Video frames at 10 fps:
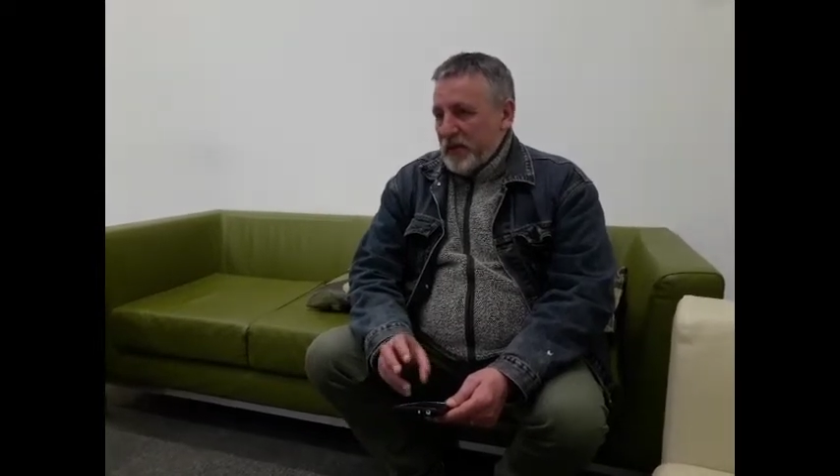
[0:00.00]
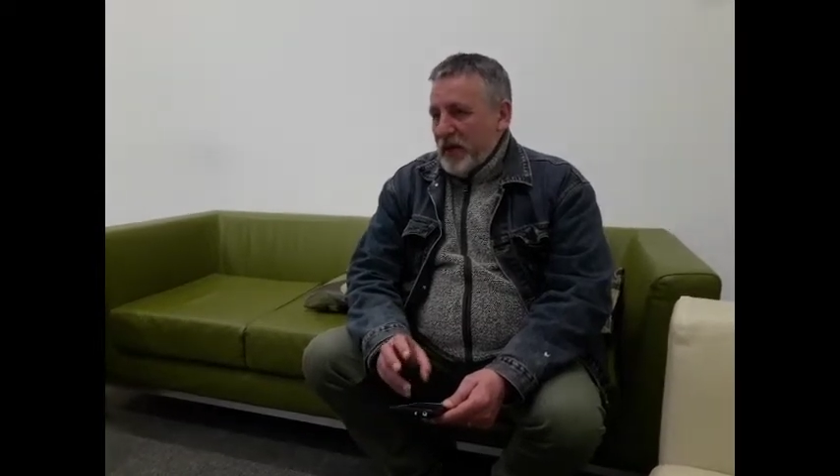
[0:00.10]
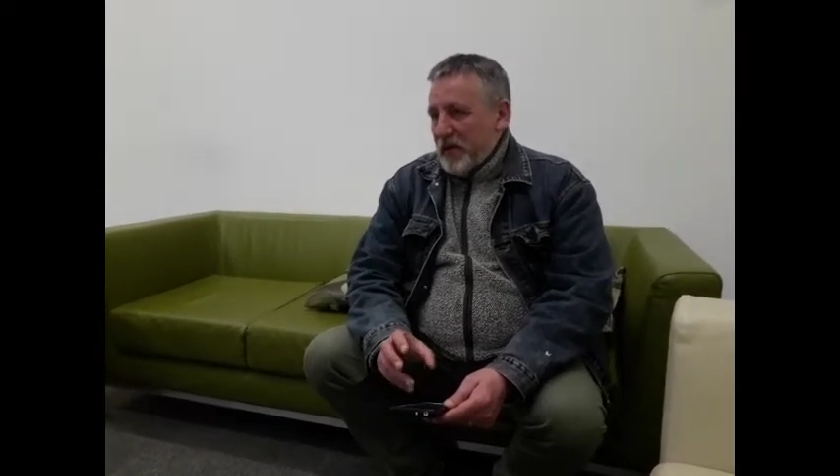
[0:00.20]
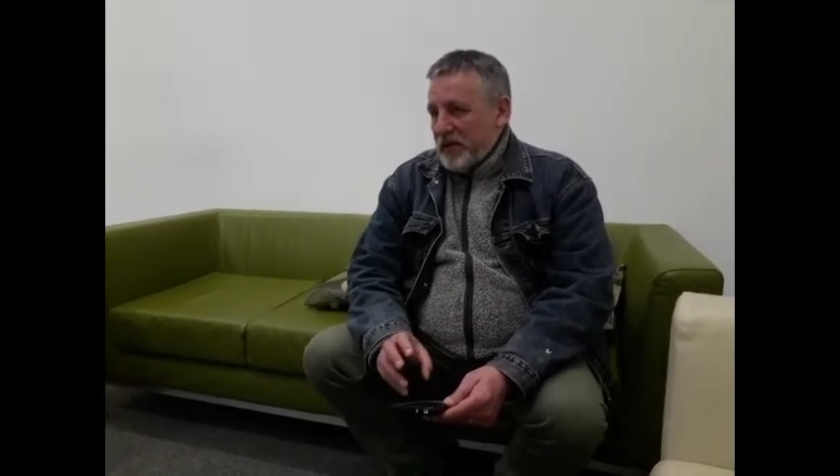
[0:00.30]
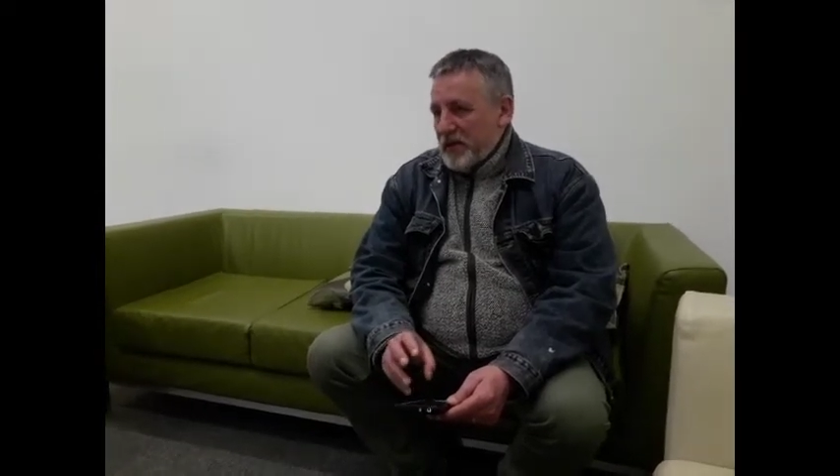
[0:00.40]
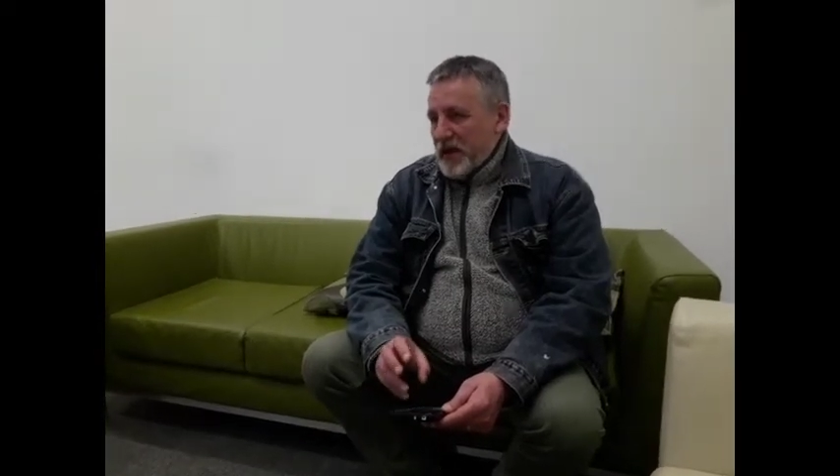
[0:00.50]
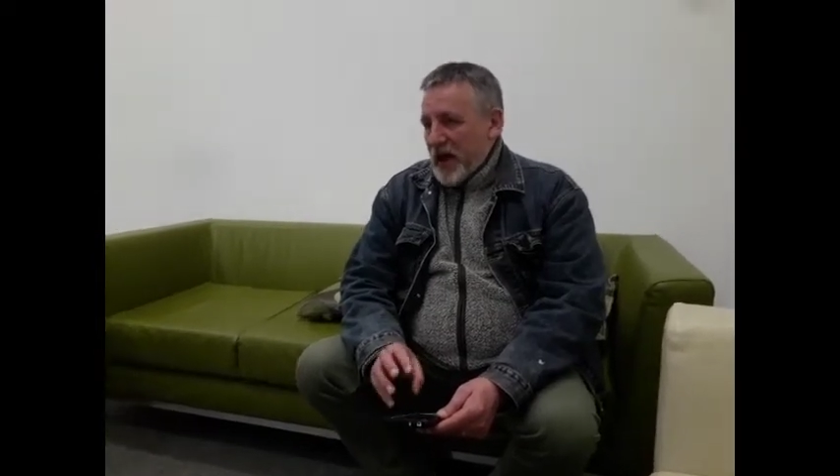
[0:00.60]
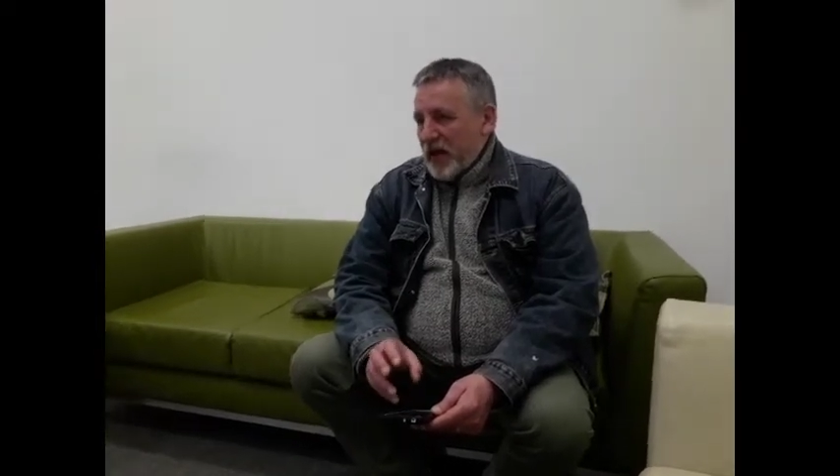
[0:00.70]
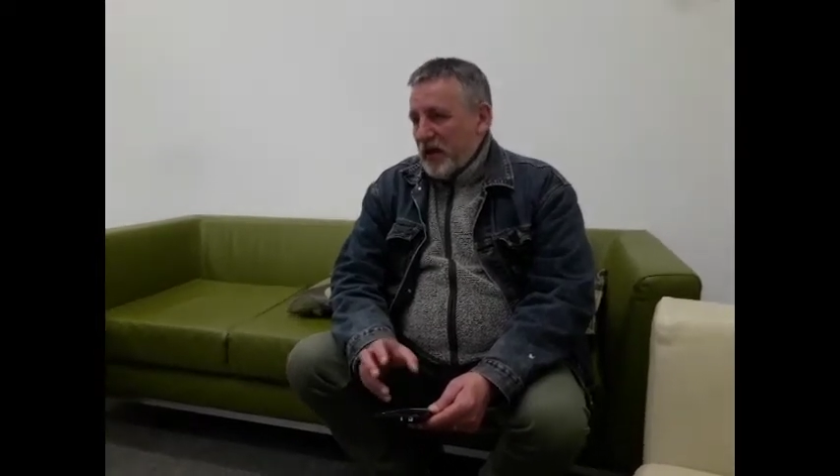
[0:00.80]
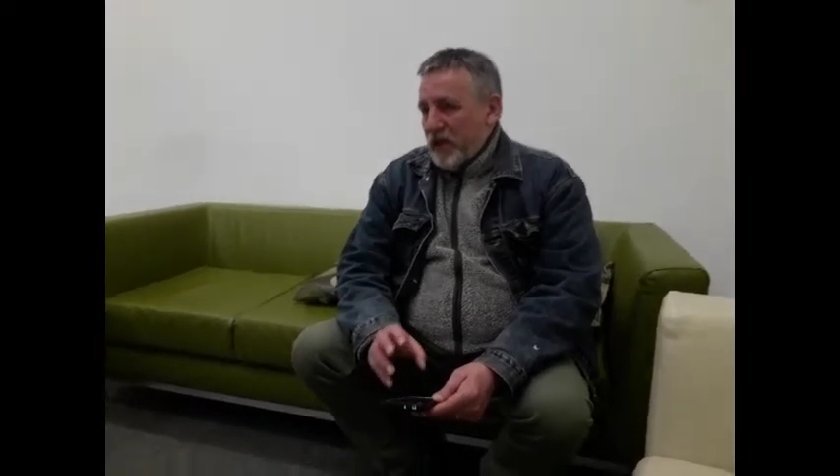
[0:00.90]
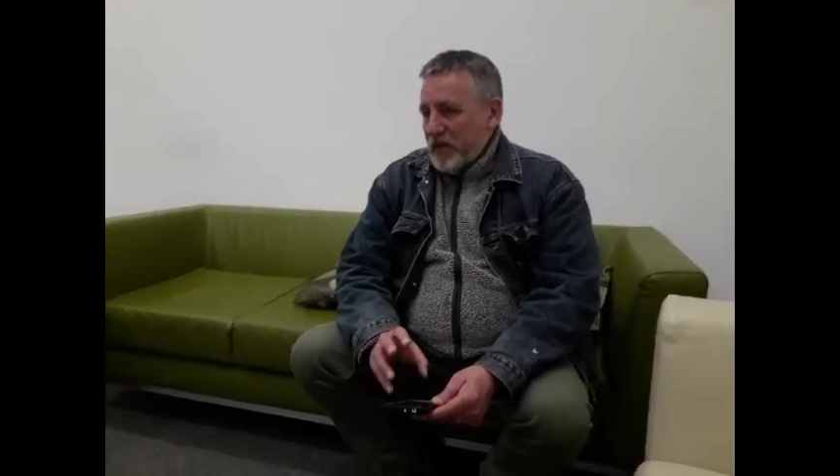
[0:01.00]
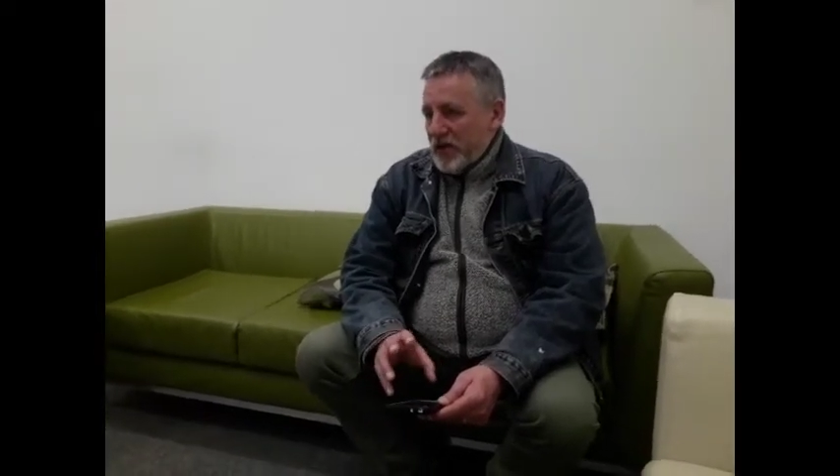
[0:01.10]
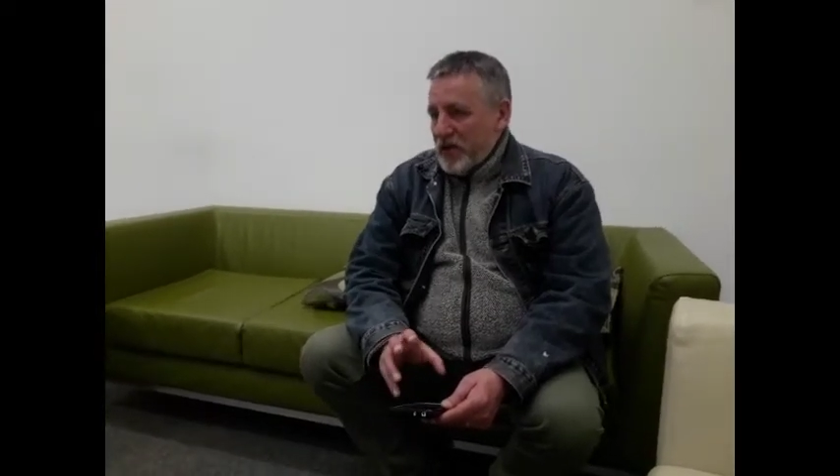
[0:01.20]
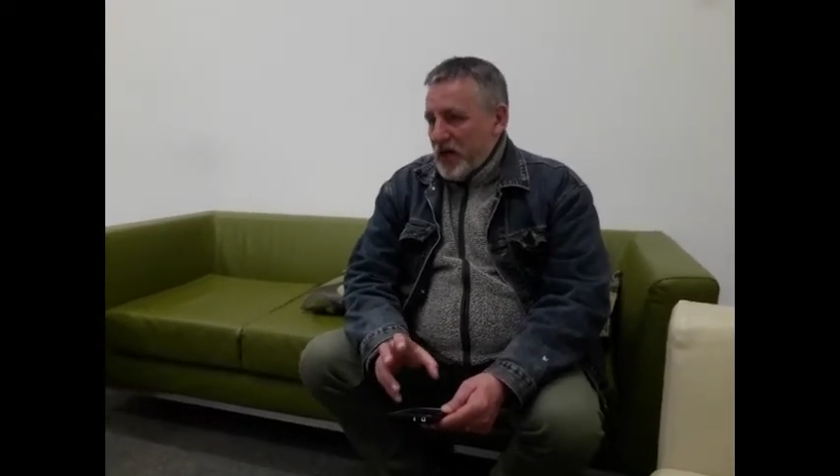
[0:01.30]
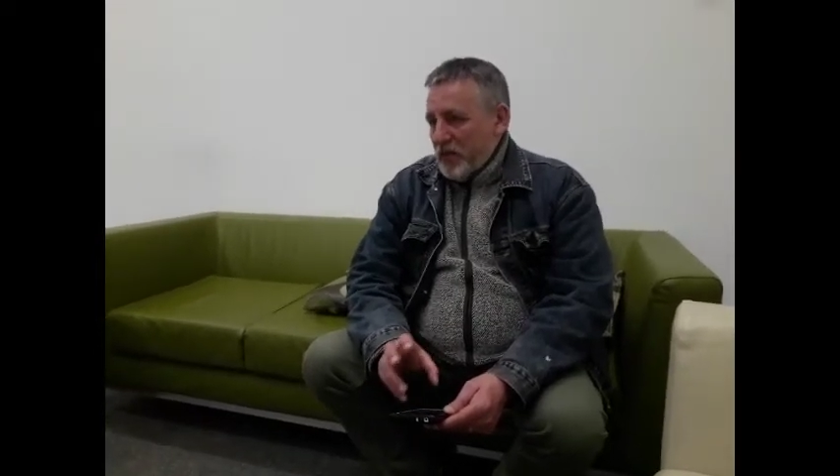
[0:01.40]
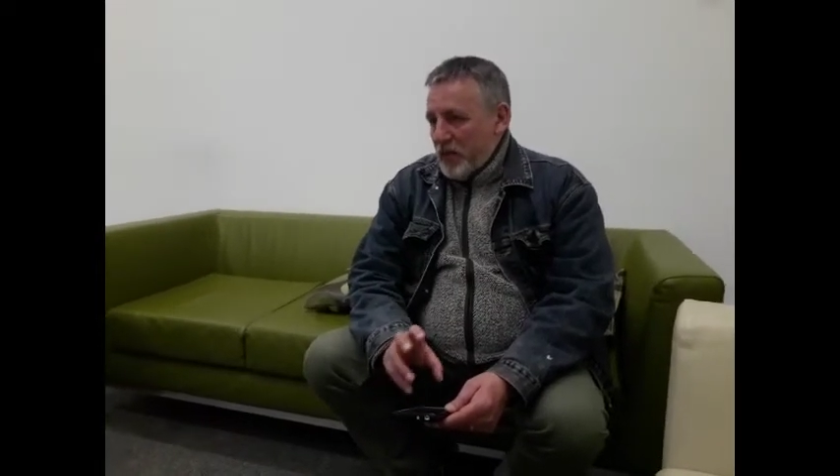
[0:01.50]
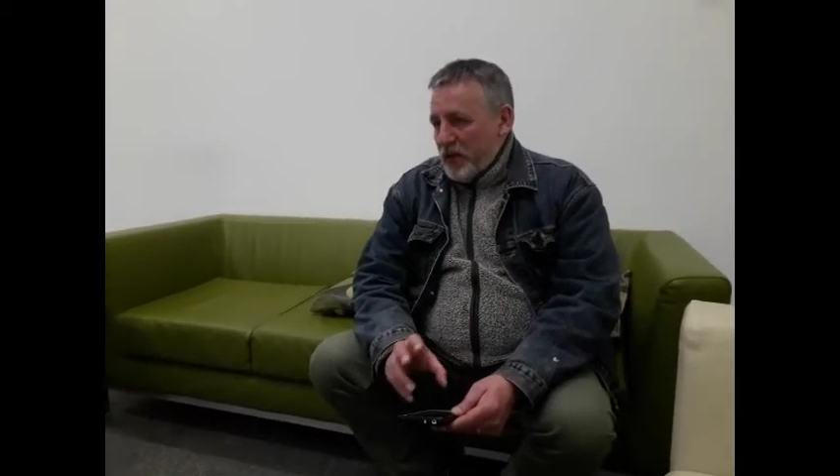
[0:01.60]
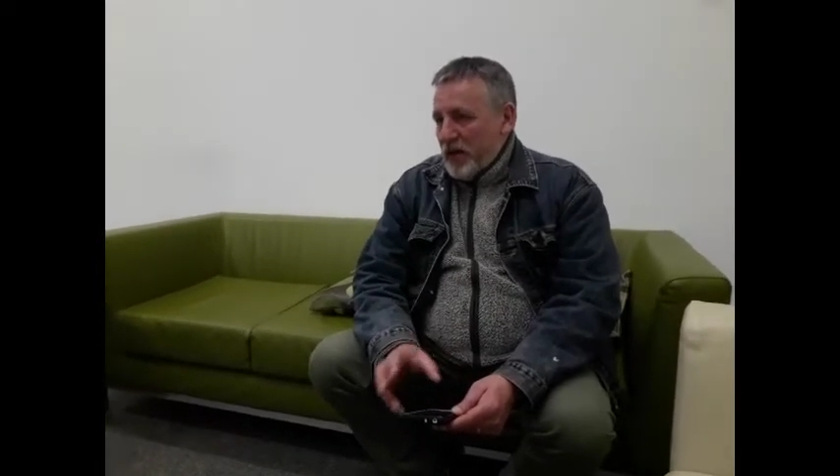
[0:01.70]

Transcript: wee bit tacky, a wee bit cheap.